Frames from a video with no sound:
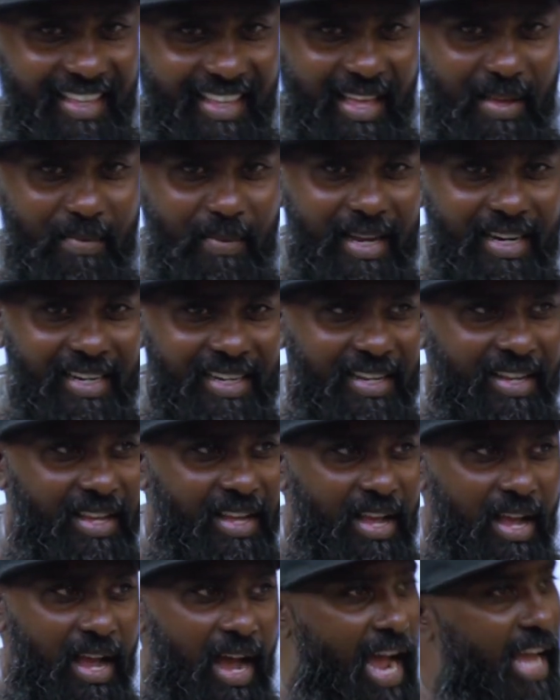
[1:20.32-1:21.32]
Amen.
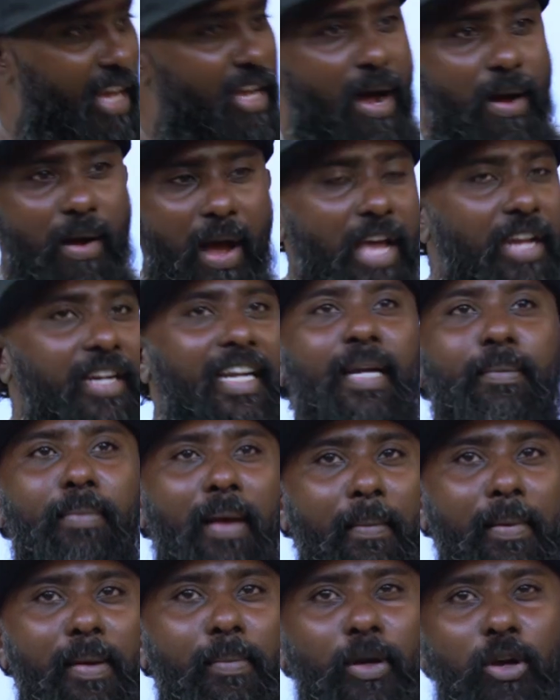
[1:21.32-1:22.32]
I read
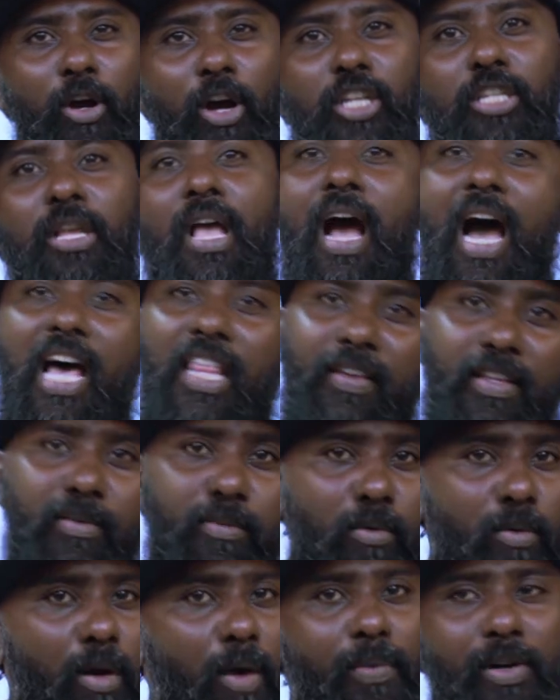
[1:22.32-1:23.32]
Bible because otherwise
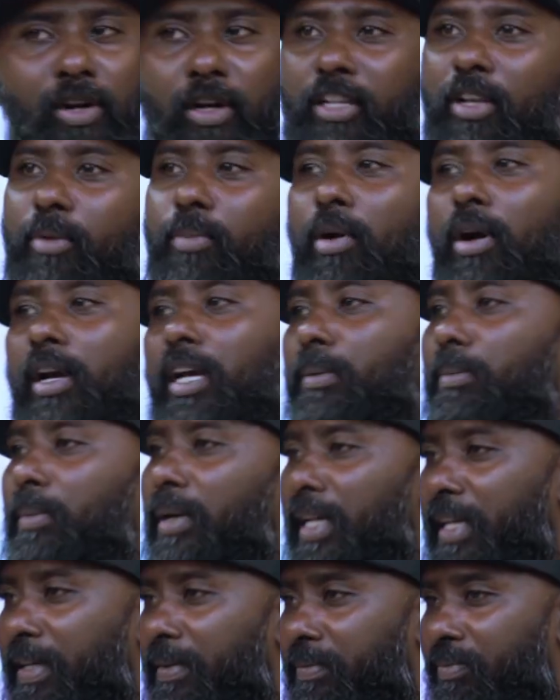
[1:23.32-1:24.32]
my mom will not give pocket
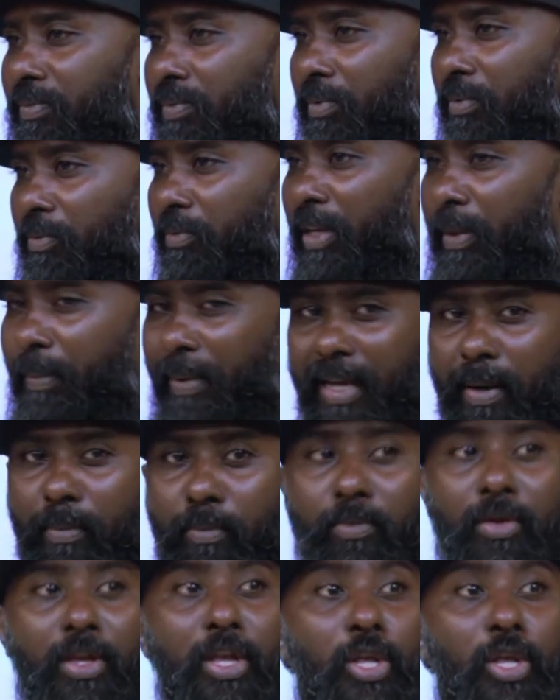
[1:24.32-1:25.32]
money. Become